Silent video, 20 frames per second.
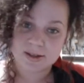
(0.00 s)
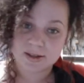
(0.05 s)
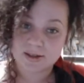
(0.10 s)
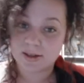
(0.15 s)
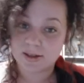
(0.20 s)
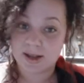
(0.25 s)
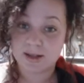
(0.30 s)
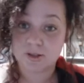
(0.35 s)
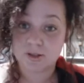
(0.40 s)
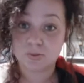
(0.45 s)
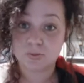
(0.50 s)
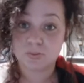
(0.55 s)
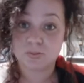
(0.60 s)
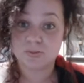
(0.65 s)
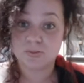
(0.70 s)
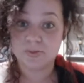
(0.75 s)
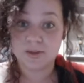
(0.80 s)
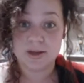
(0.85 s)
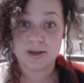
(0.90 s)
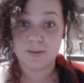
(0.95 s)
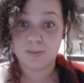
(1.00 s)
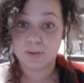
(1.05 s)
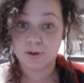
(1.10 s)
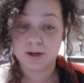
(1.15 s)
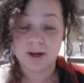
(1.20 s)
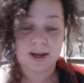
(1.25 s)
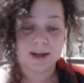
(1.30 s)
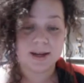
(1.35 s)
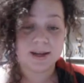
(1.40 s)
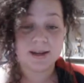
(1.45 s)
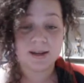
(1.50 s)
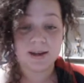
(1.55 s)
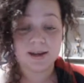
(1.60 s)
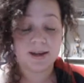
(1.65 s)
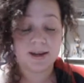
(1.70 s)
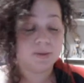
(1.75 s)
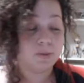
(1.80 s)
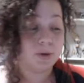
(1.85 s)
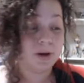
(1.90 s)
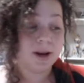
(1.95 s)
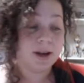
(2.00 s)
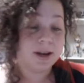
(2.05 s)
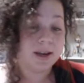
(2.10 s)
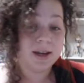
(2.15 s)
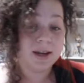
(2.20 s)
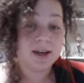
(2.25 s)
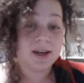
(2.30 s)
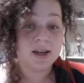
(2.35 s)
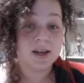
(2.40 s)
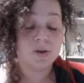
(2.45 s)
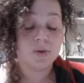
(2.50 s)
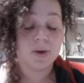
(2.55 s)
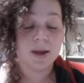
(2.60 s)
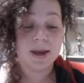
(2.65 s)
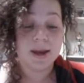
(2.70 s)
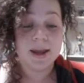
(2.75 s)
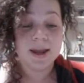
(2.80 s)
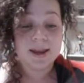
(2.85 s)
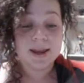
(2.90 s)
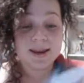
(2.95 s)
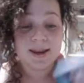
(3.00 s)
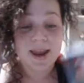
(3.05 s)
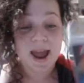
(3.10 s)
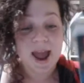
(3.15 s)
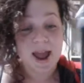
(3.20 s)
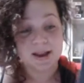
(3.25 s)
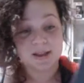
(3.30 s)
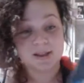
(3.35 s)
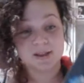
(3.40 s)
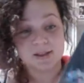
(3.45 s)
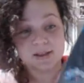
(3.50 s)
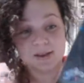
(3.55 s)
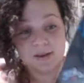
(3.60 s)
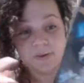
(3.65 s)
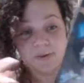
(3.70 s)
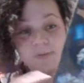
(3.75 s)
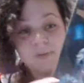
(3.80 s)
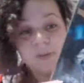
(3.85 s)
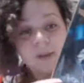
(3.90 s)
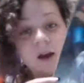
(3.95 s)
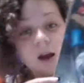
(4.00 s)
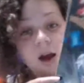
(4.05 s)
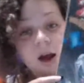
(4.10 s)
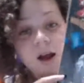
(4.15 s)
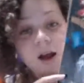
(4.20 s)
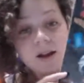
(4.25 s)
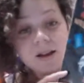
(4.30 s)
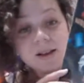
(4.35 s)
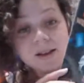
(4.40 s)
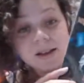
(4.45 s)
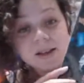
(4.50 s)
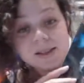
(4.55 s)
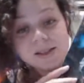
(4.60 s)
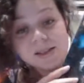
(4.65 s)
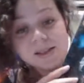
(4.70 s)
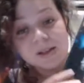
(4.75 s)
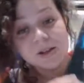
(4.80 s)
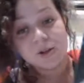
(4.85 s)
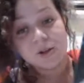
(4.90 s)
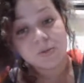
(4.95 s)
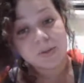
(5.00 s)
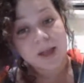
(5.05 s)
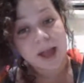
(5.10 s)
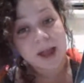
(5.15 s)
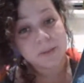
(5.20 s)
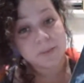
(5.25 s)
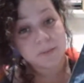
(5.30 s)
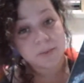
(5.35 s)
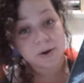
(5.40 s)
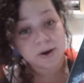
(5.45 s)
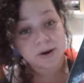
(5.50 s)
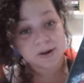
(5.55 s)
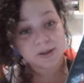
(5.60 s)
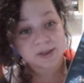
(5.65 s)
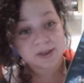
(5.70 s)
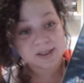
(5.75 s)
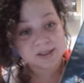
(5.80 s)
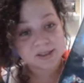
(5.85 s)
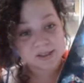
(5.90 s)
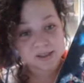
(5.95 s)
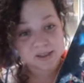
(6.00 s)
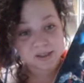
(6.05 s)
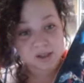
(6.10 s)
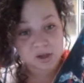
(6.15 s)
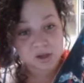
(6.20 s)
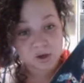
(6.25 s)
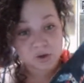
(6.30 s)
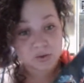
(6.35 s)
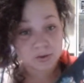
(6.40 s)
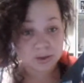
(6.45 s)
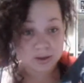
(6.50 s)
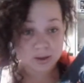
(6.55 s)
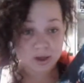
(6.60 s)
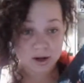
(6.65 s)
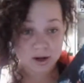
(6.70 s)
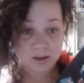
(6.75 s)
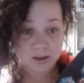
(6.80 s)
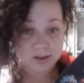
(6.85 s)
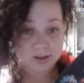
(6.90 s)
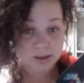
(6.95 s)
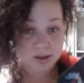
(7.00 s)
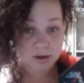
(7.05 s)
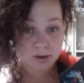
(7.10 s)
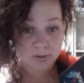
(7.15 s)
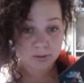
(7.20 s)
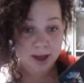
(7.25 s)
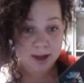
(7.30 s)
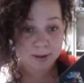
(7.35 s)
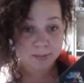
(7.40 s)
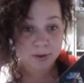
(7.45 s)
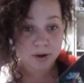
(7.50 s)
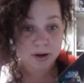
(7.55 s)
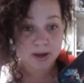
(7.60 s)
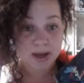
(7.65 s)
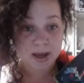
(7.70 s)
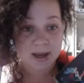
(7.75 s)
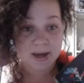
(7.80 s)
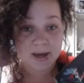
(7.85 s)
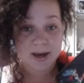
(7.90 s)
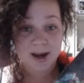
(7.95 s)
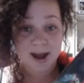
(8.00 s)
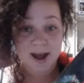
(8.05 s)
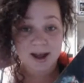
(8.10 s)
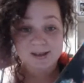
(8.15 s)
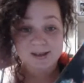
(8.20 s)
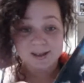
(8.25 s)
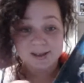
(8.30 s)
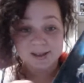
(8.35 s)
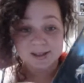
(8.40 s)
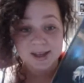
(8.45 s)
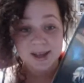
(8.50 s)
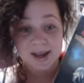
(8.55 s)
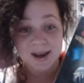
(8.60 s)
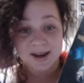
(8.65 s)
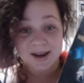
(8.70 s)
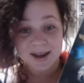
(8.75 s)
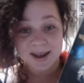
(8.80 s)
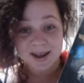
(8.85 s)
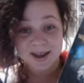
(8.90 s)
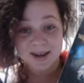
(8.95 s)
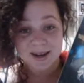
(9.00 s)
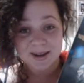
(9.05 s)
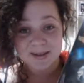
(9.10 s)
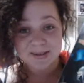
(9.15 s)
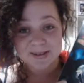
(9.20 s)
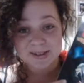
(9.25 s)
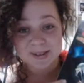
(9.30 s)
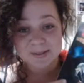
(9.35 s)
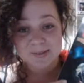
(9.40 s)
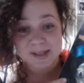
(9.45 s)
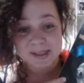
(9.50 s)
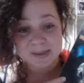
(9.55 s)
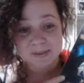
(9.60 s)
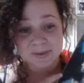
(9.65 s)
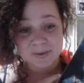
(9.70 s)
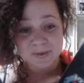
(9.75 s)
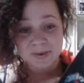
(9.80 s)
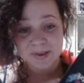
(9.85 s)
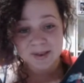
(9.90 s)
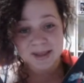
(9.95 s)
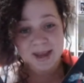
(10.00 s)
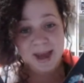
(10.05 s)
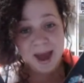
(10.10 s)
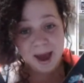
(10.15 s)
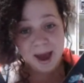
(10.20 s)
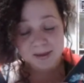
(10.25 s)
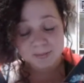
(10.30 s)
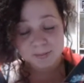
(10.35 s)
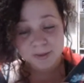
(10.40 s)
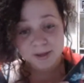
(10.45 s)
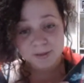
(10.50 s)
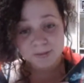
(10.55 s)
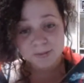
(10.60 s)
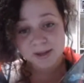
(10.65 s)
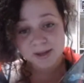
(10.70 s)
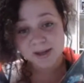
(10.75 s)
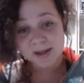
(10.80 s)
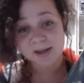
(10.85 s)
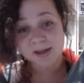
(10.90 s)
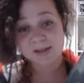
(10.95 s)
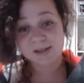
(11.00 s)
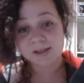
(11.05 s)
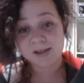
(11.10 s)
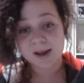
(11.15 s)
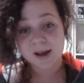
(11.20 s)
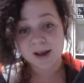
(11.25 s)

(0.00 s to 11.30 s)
that's mm, we're not getting we're not getting into it. Next, Harley's Little Black Book. This is the newest Harley's Little Black Book, and it has Zatanna in it, which makes me really happy because